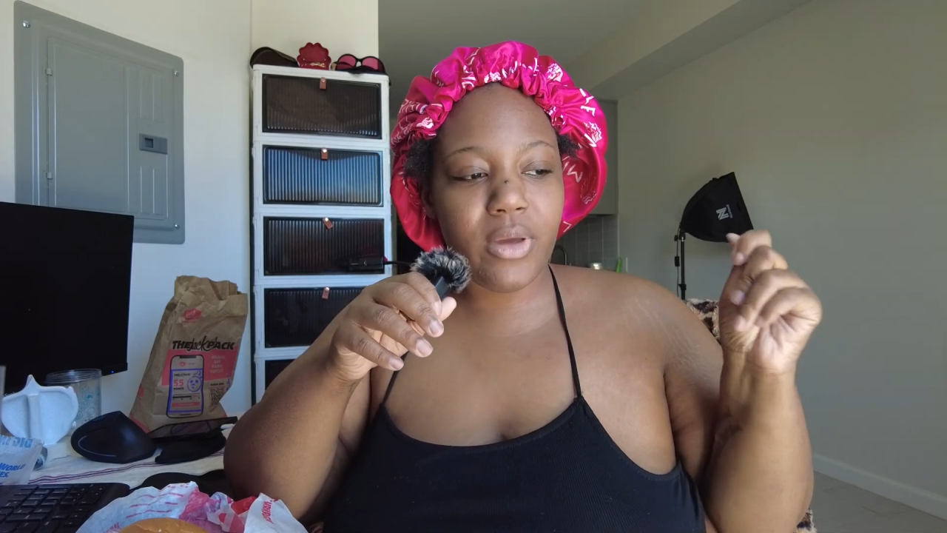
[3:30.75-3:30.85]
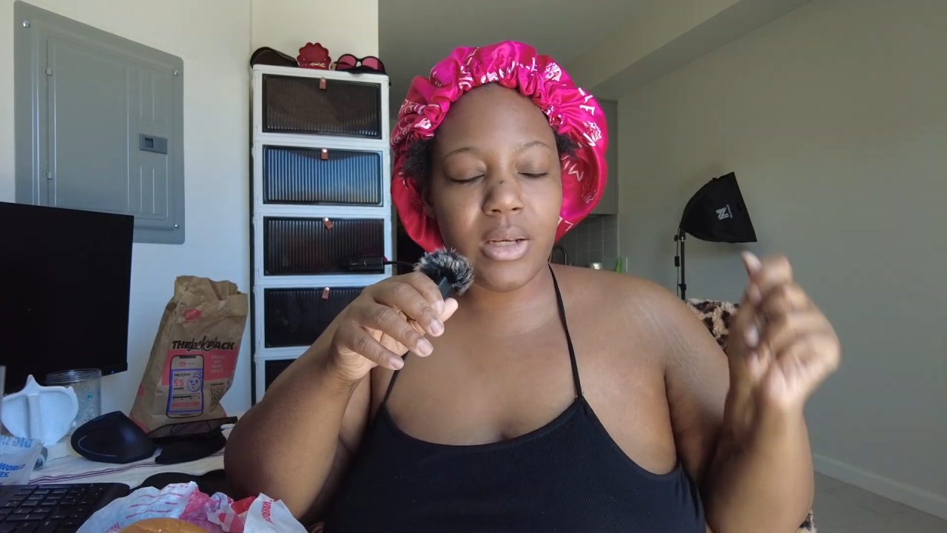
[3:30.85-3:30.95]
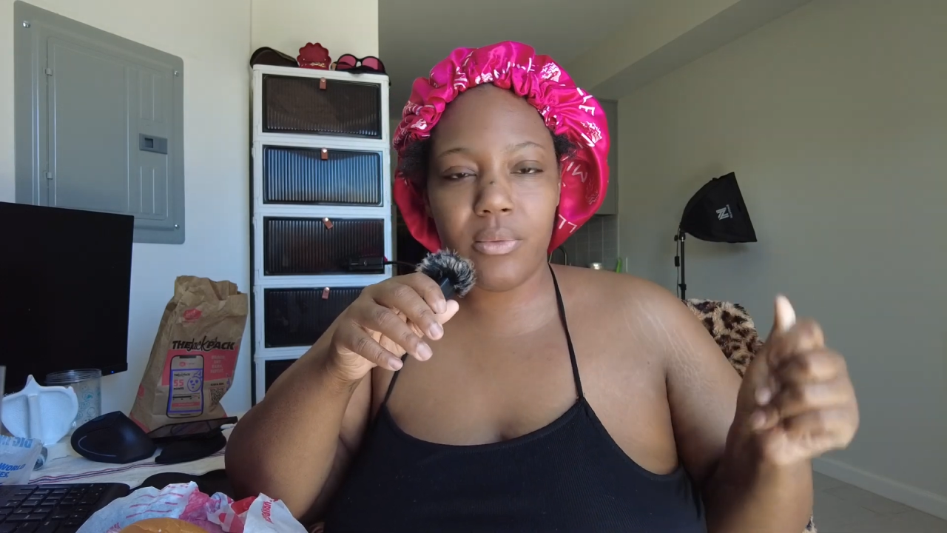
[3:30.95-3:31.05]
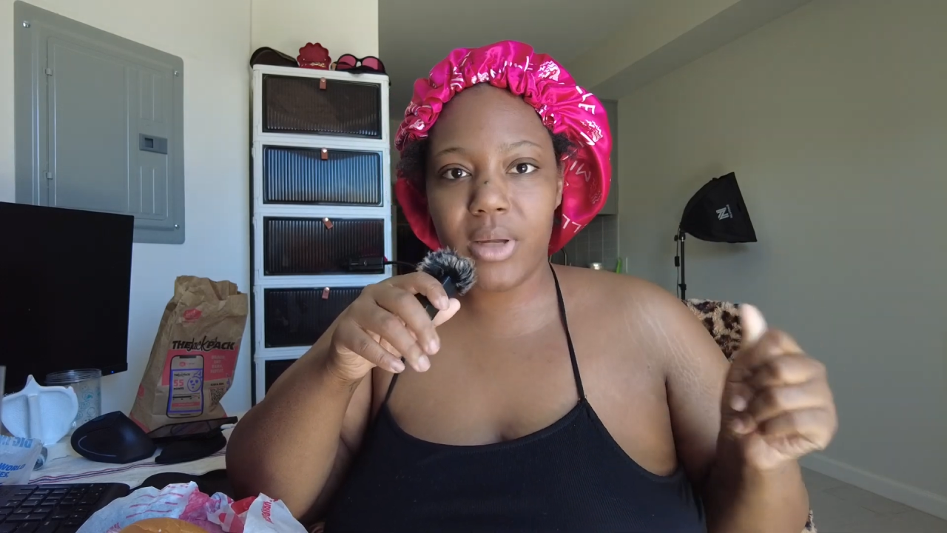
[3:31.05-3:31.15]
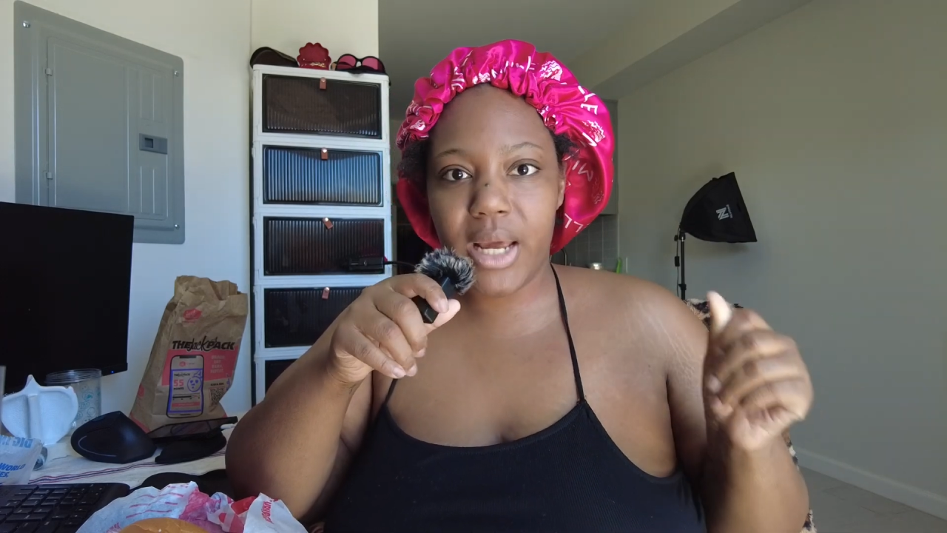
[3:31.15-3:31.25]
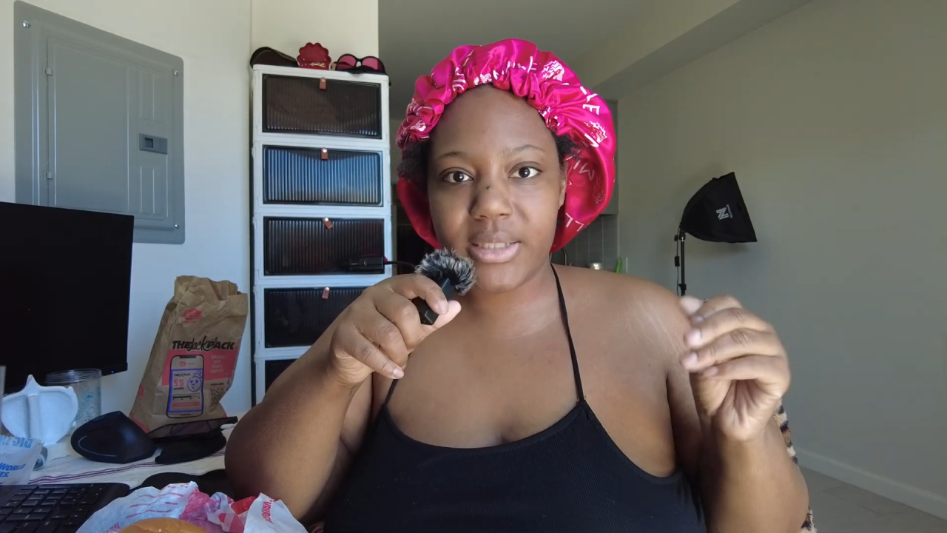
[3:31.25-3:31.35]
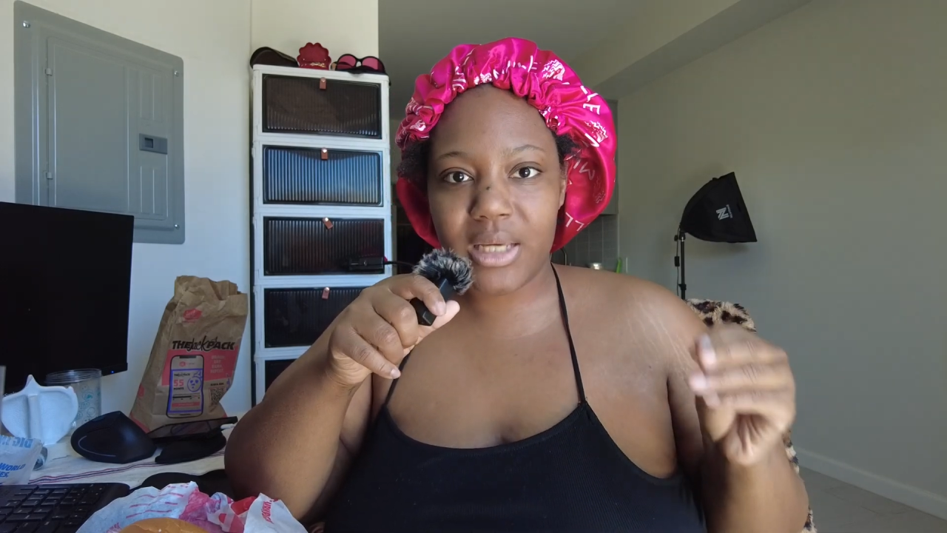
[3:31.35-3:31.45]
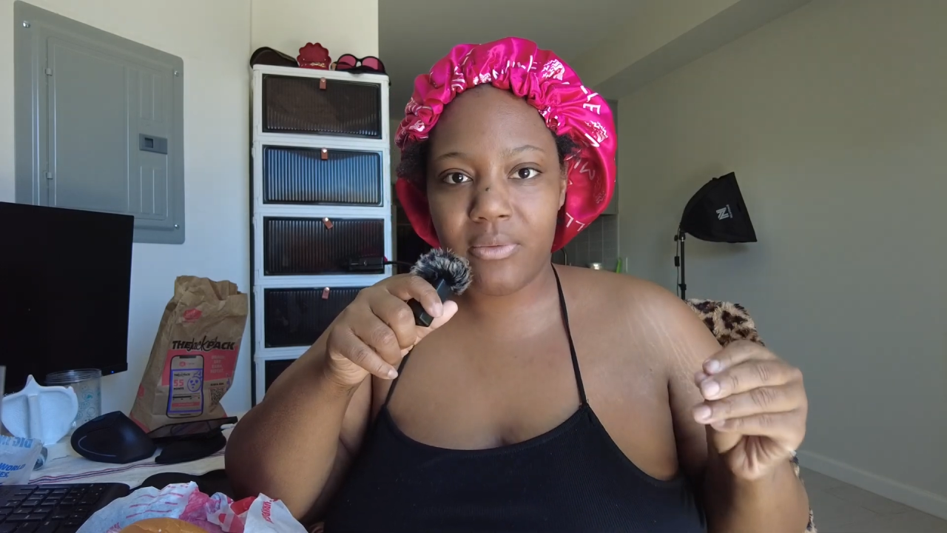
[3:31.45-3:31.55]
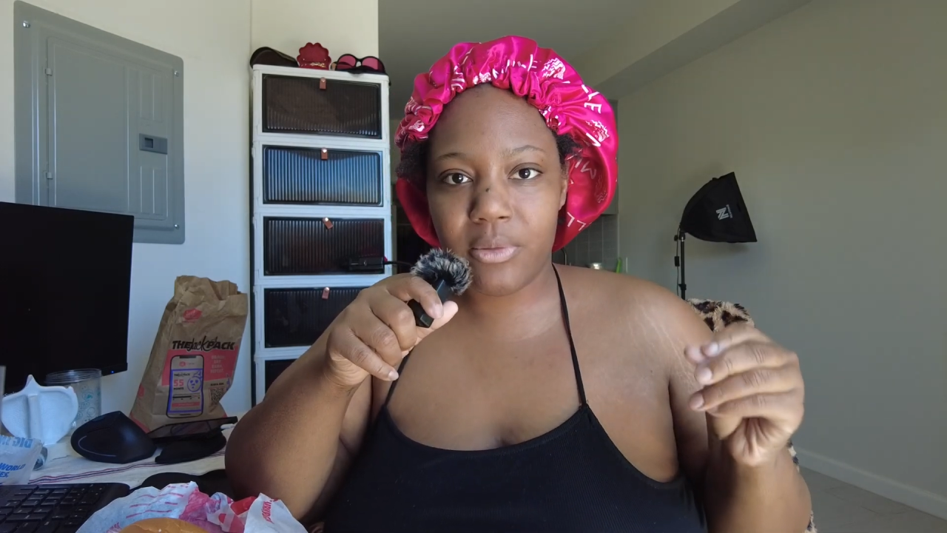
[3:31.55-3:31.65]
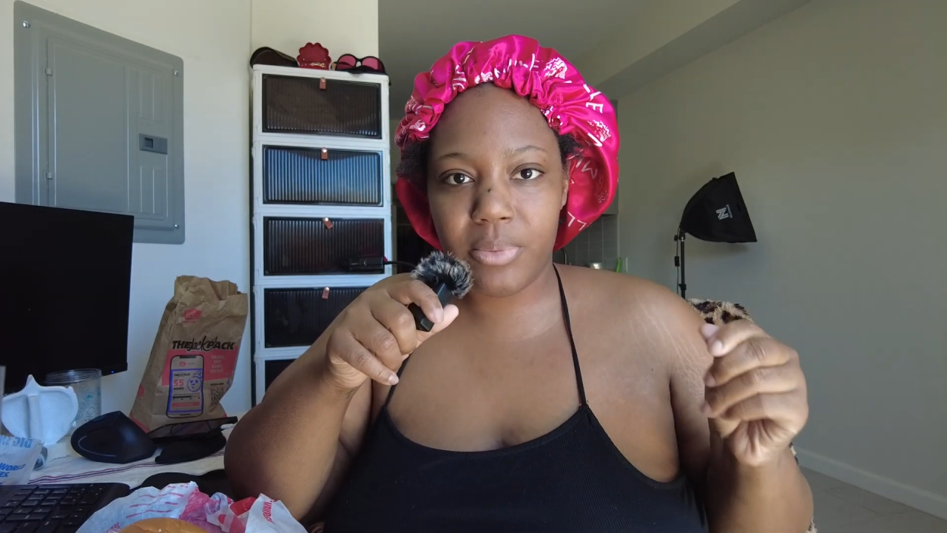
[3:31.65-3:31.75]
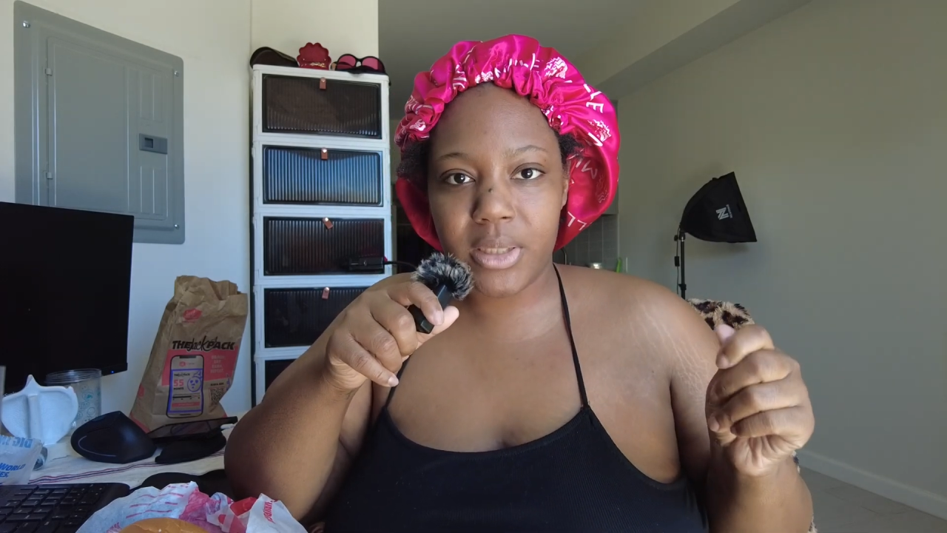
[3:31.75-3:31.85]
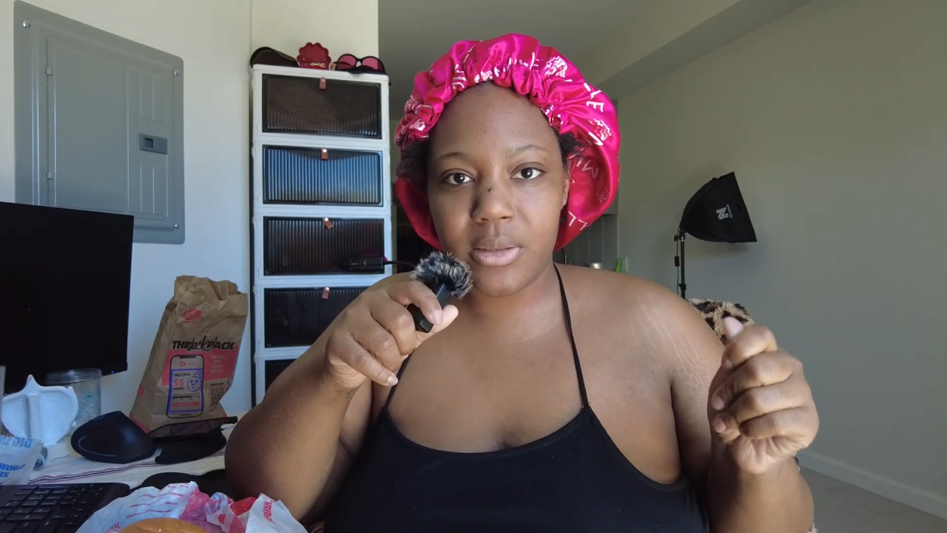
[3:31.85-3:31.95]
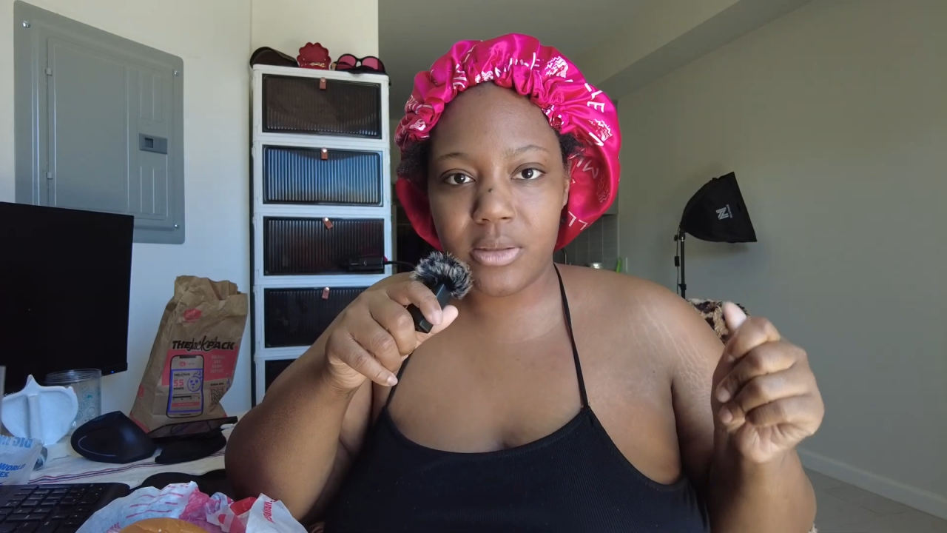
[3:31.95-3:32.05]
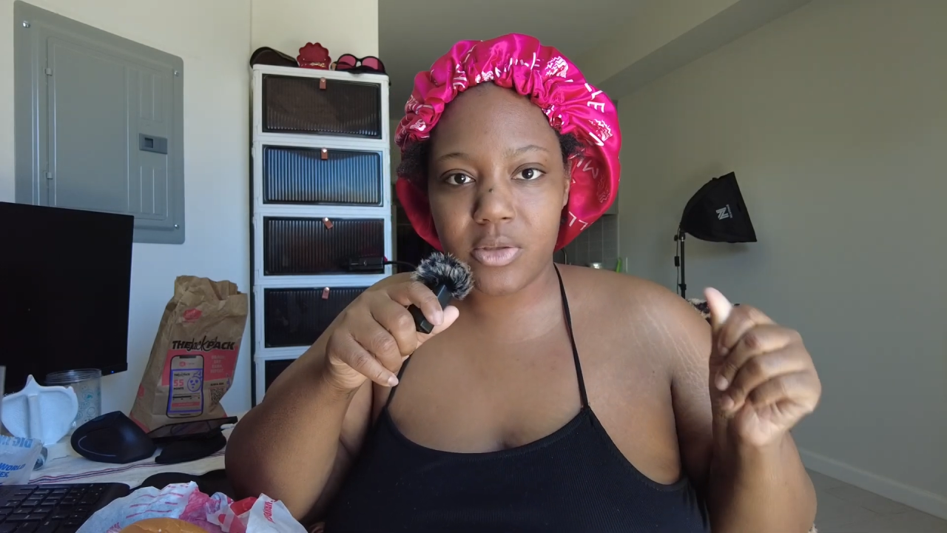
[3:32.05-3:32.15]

anyone has ever been